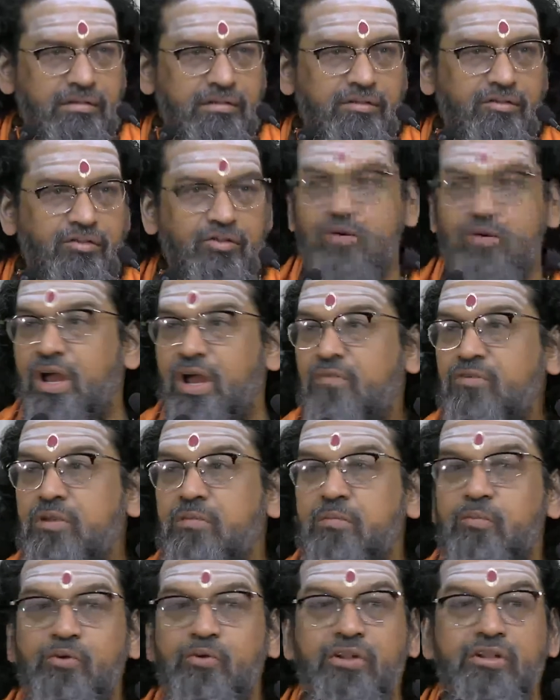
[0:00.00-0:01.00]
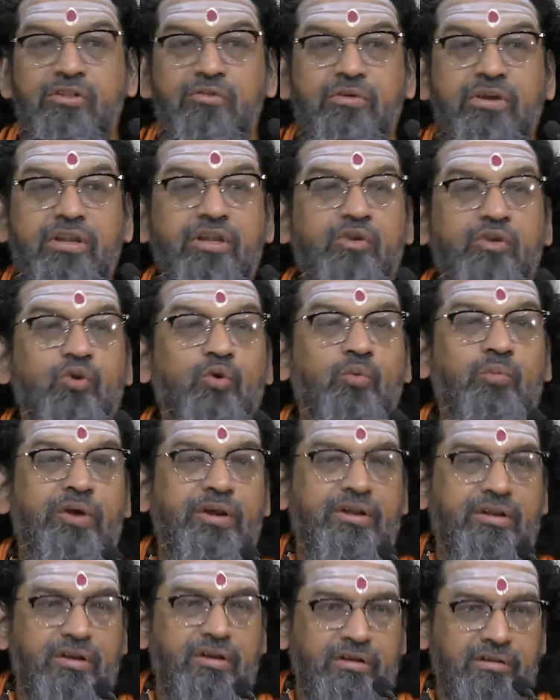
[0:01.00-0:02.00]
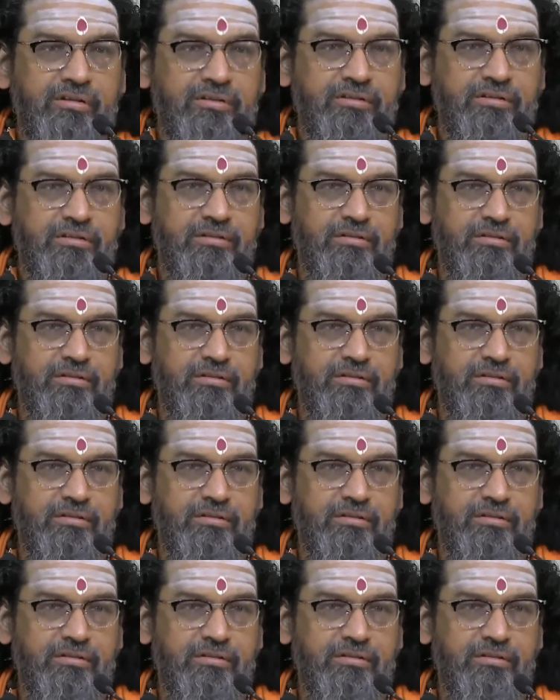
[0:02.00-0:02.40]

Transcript: So you have to be put into incubators.